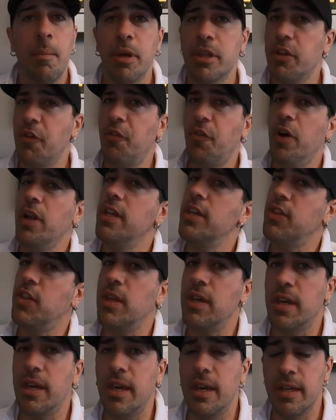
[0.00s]
But the funny
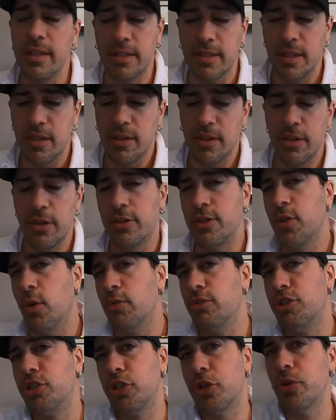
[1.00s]
thing is, there's
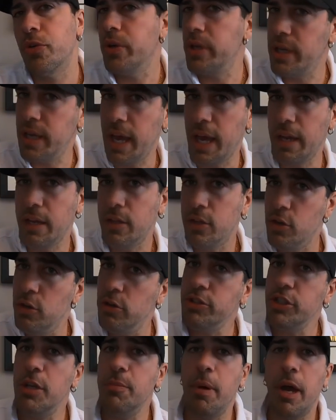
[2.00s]
no jury yet.
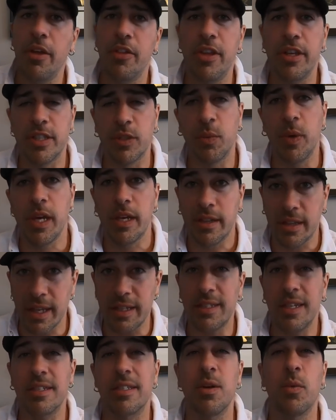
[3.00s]
Usually by this week,
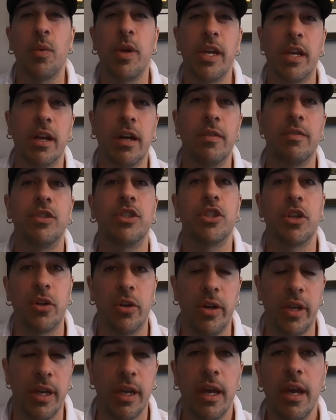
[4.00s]
this is the week of
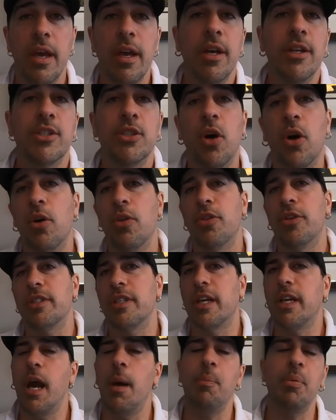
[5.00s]
jury. So there's
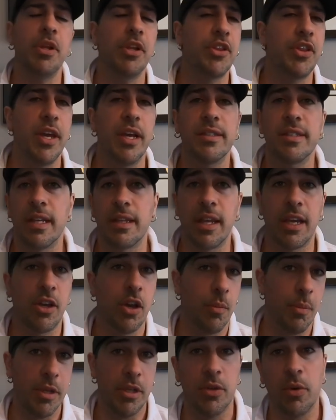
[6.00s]
a couple of things that they
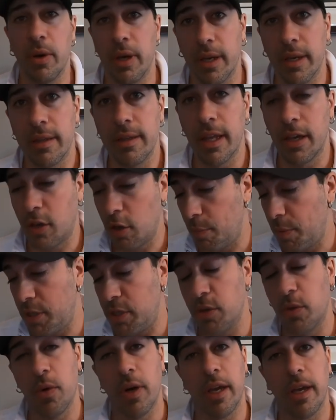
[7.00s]
could be doing. They could be
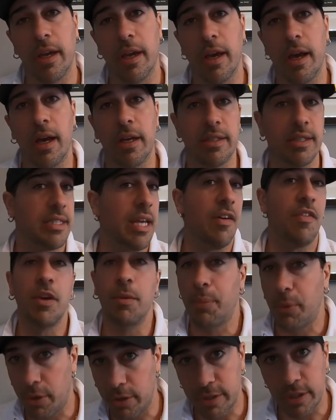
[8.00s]
doing a
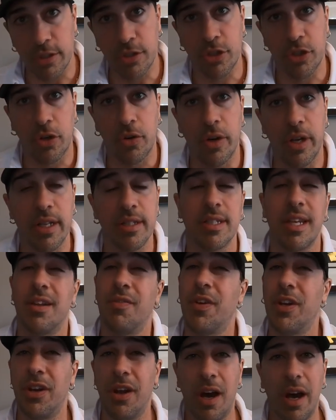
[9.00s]
7-person jury instead
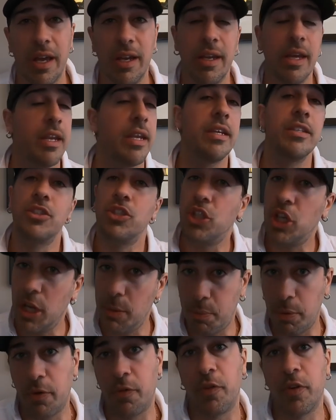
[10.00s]
of a 9. It is
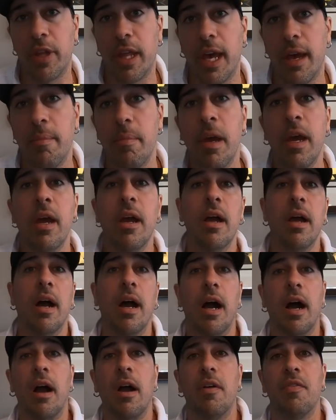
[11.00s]
cheaper for them.
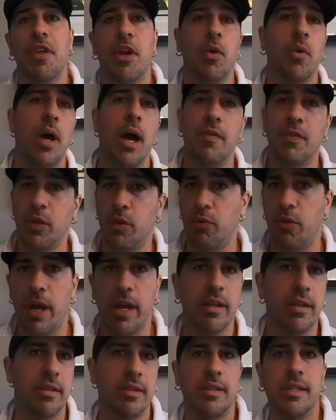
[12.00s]
They don't have to
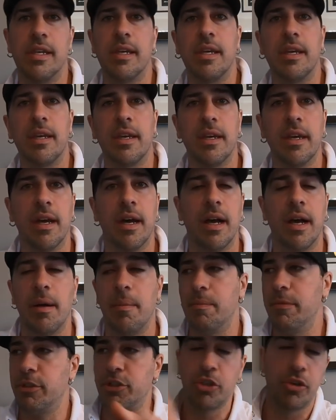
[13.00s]
rent the
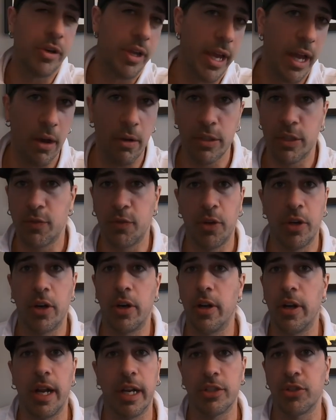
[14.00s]
jury house
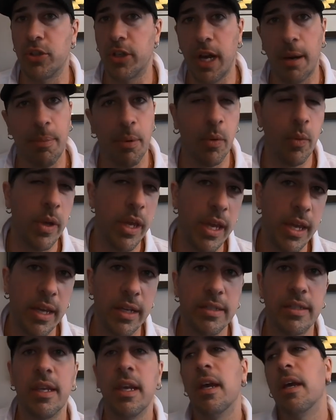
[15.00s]
for an extra couple
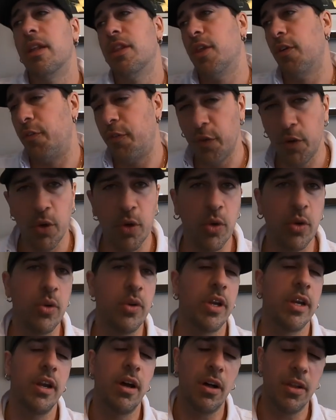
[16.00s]
weeks, the
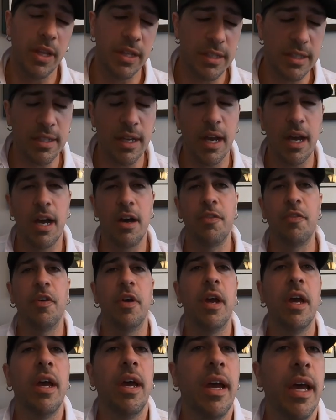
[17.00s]
food and all that
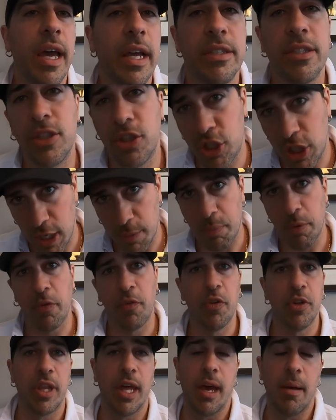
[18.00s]
stuff. It's cheaper
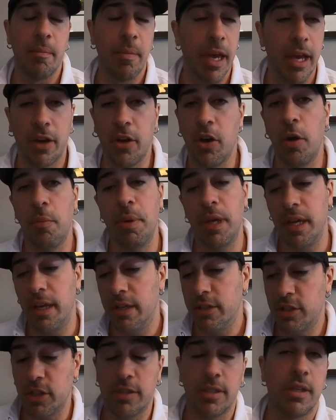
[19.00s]
for them. It could
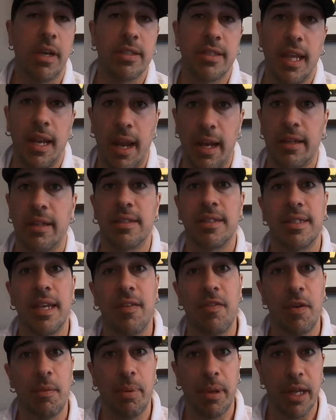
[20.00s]
be just because they like the
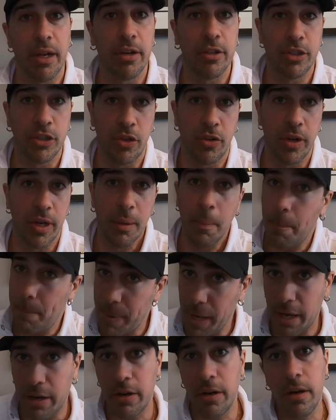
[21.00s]
7-player jury
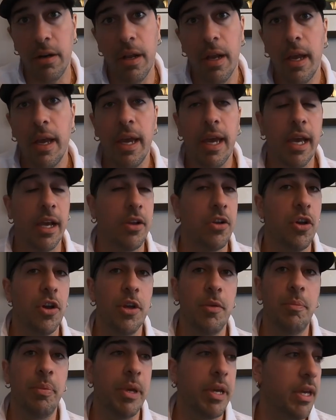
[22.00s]
better. It
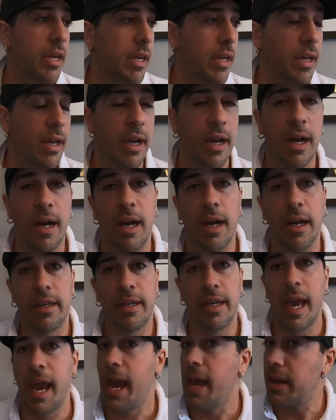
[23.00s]
could be
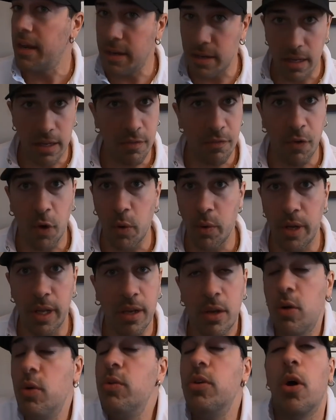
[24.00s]
Canada
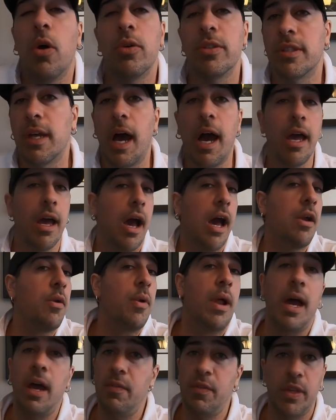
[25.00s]
voting. Who knows? I
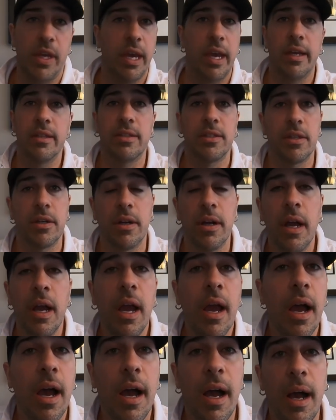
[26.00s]
don't have the answer.
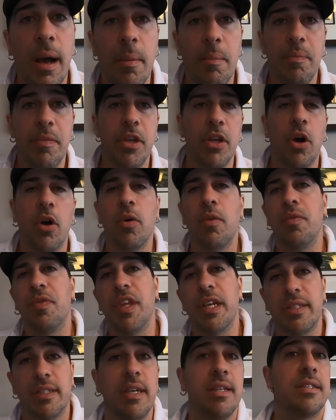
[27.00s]
You know,
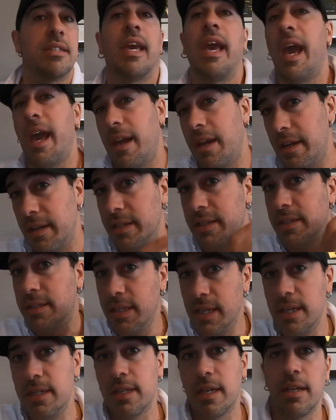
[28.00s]
this is Canada's
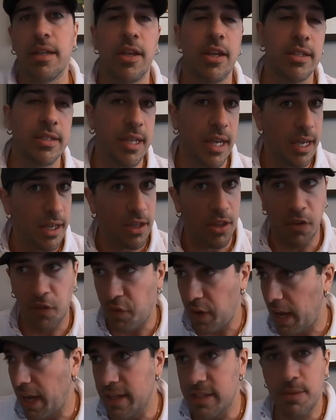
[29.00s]
season. They say the
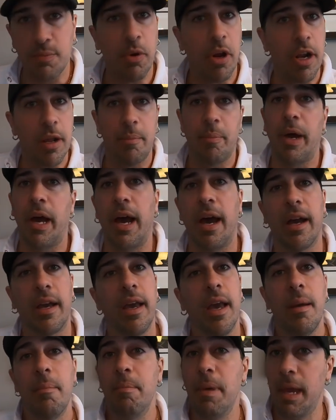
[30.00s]
fans brought it
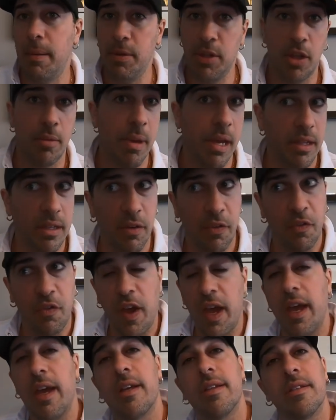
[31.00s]
back. Maybe they'll make the
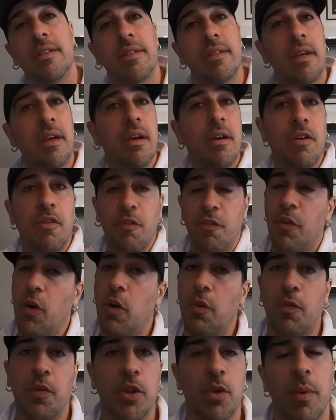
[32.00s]
fans
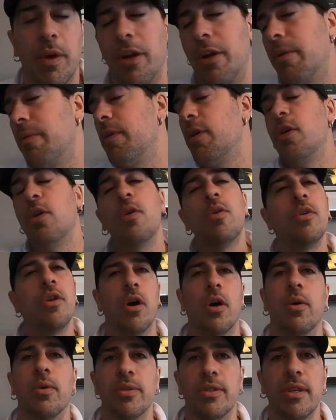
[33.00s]
vote for the winner. Who
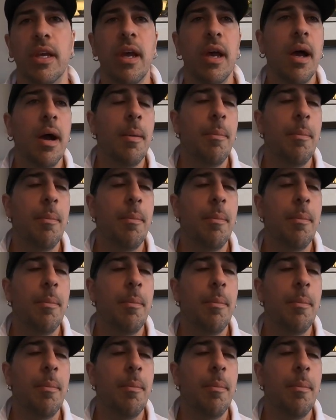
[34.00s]
knows?